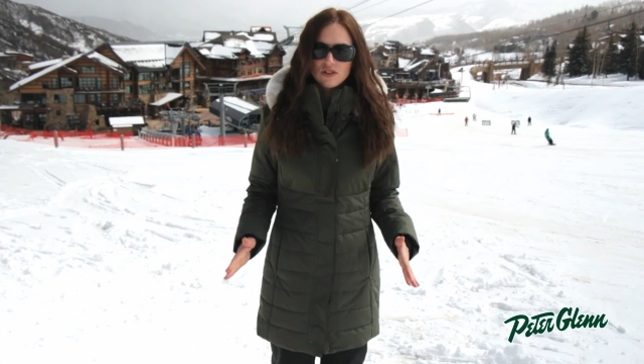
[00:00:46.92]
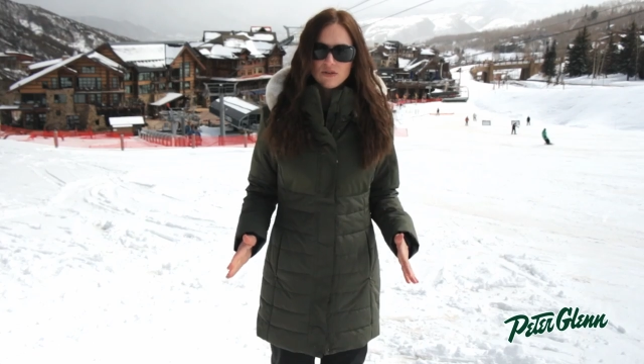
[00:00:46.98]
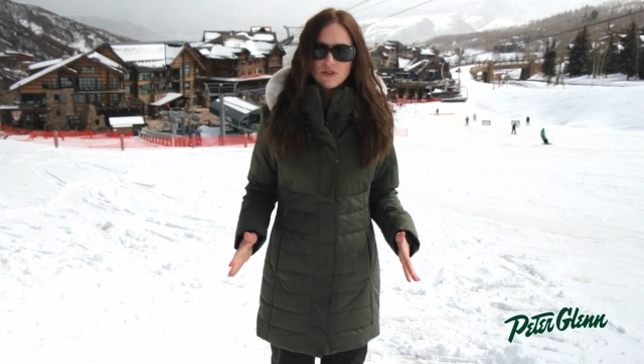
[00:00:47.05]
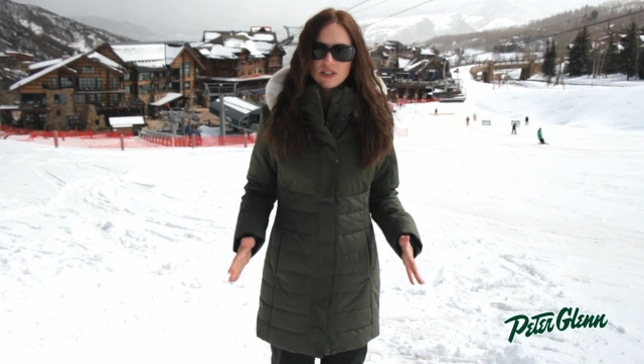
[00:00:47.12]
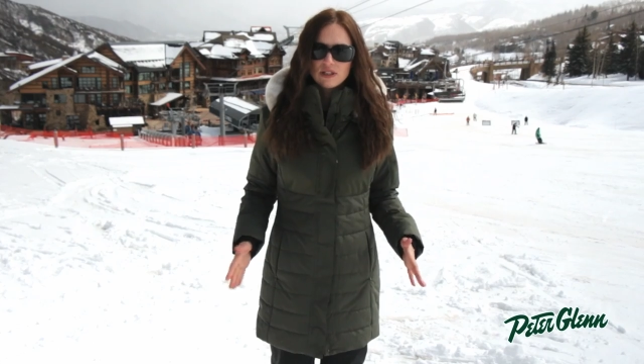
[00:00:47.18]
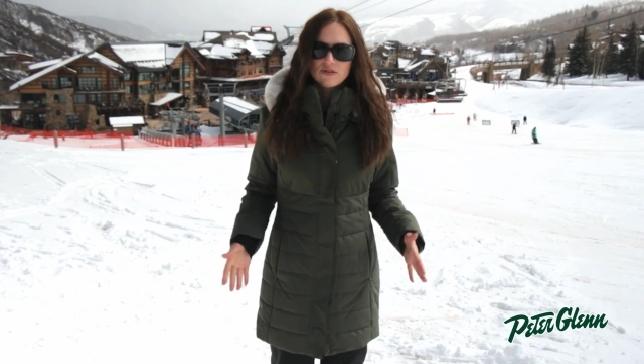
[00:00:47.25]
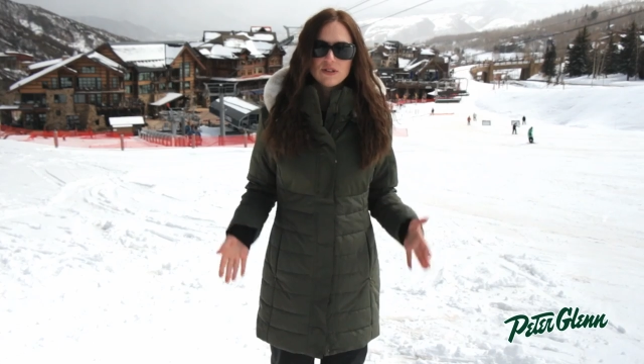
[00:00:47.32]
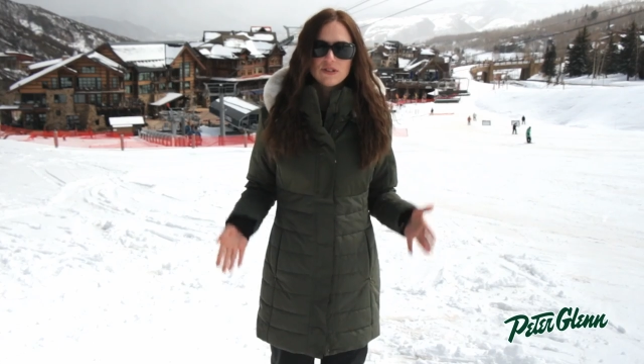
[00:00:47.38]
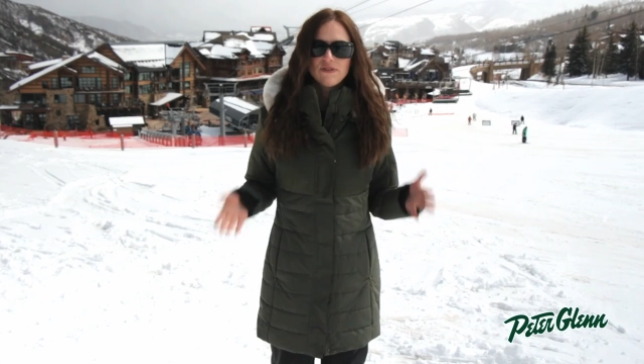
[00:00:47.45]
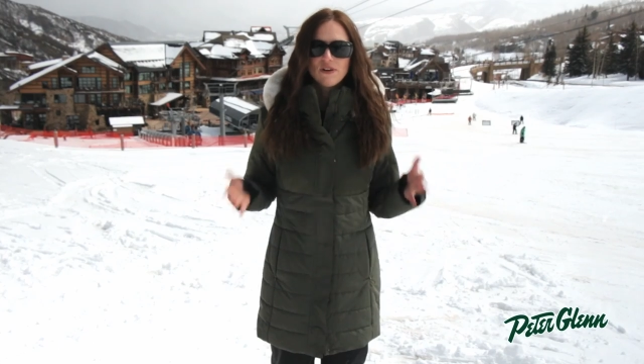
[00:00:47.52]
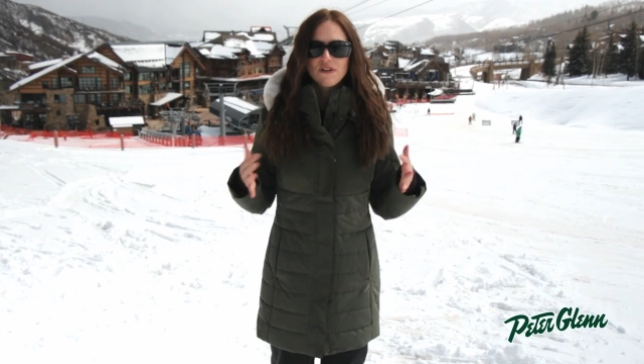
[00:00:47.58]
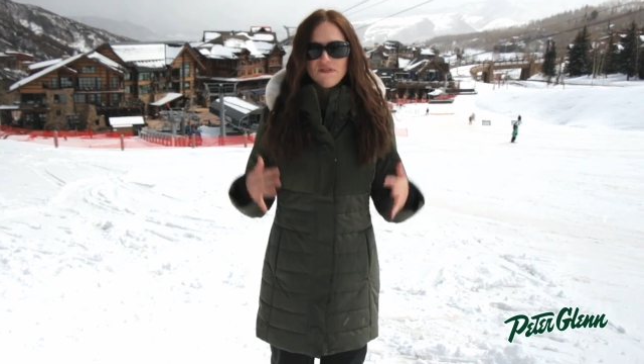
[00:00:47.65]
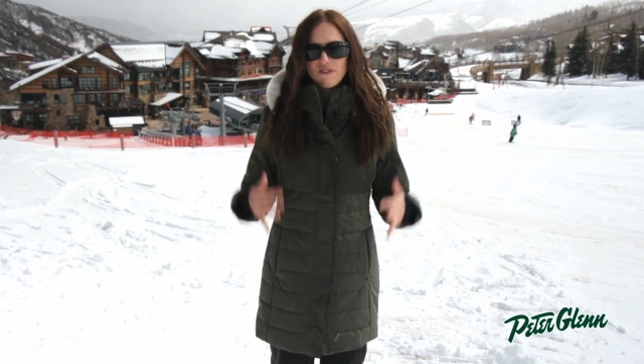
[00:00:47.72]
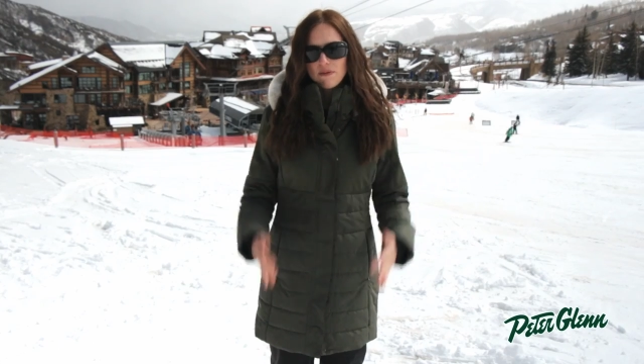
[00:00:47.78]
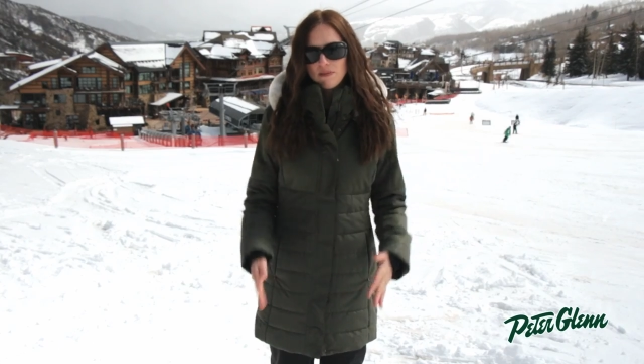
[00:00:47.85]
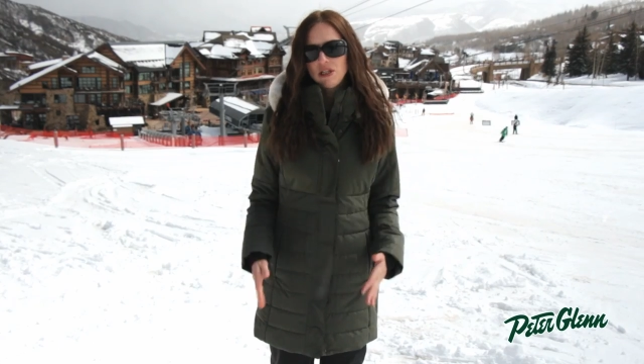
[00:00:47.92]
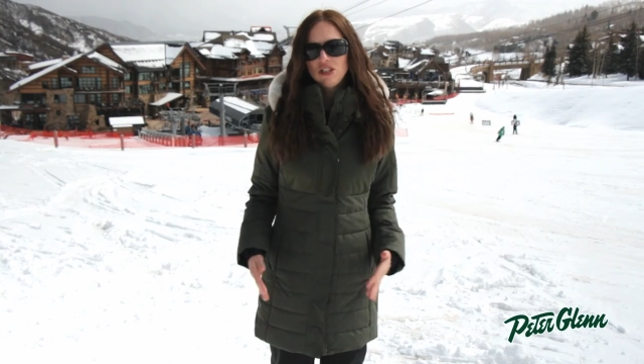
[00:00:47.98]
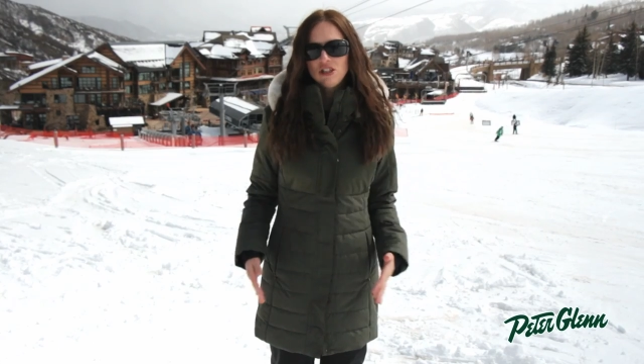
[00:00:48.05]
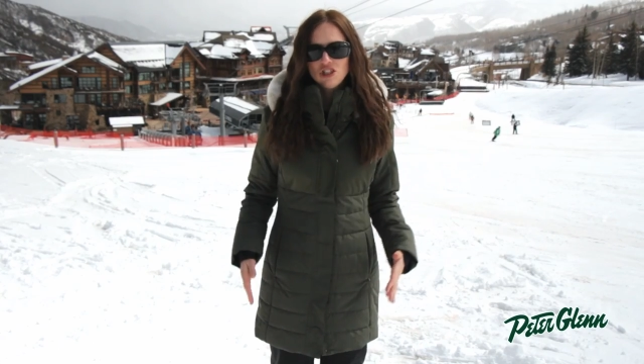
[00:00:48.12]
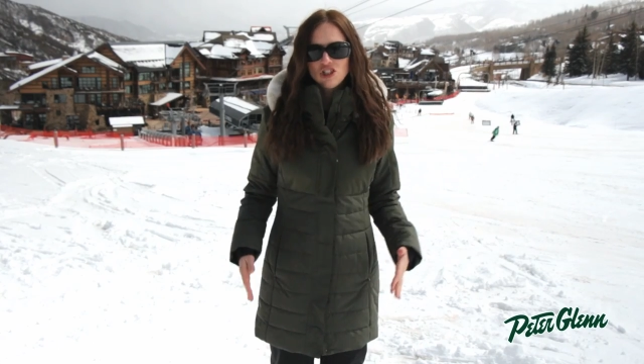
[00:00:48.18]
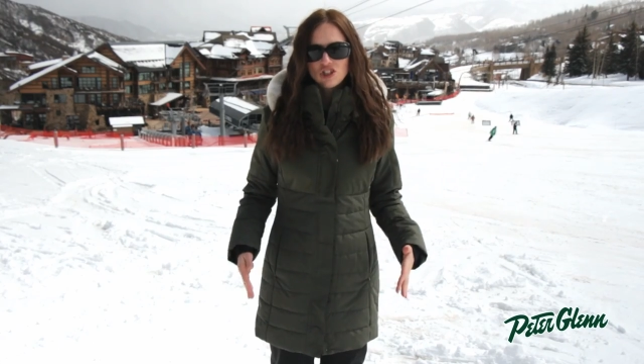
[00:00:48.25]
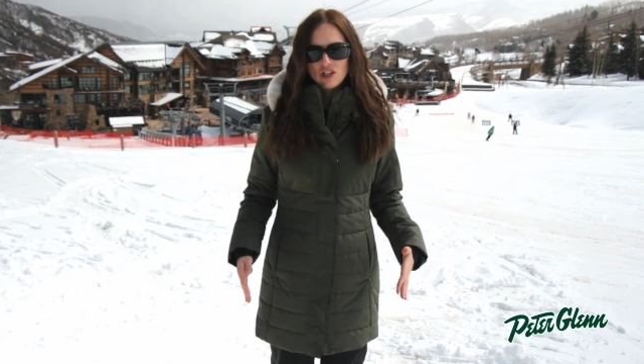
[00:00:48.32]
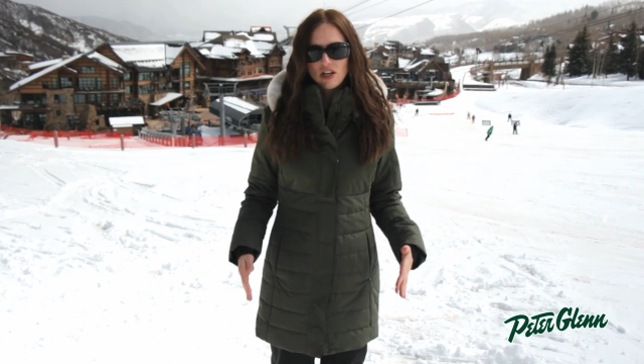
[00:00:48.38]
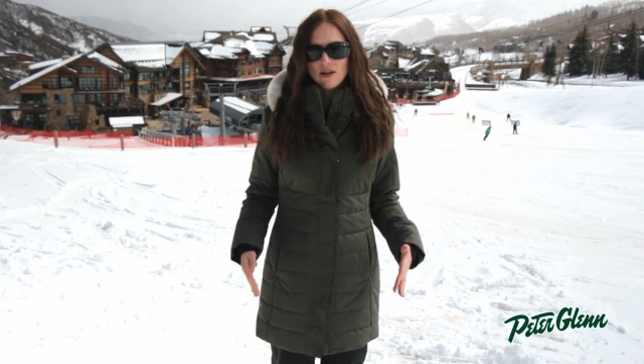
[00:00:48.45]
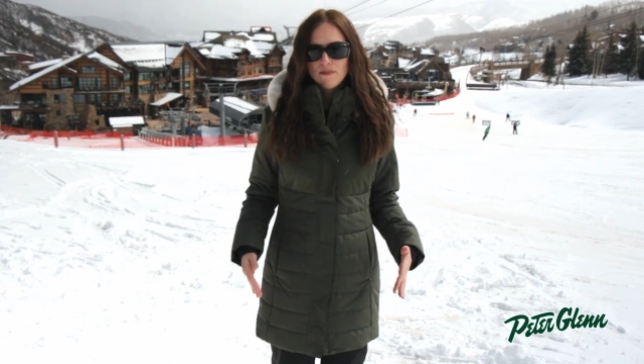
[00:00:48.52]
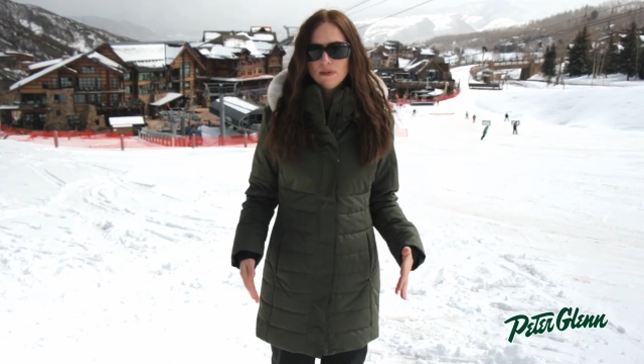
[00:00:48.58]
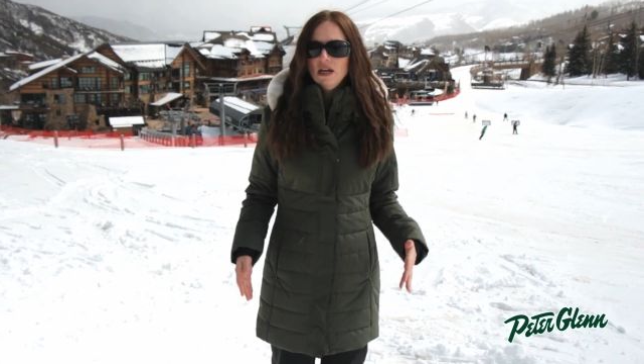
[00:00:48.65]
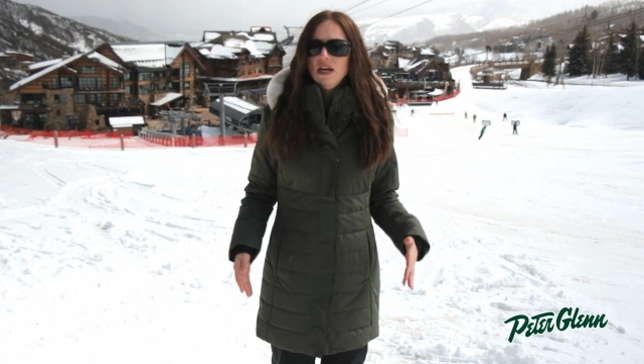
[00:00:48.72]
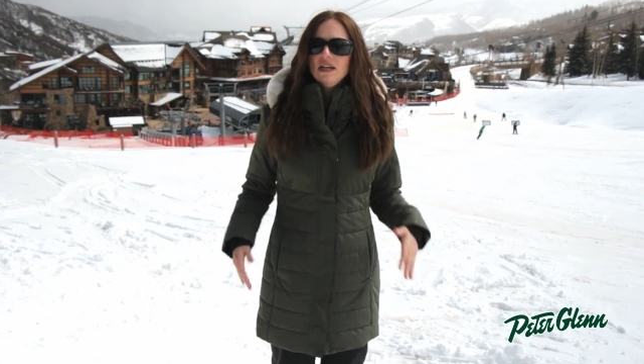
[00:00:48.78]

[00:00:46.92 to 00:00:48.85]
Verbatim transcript: to it. So it's very feminine in shape,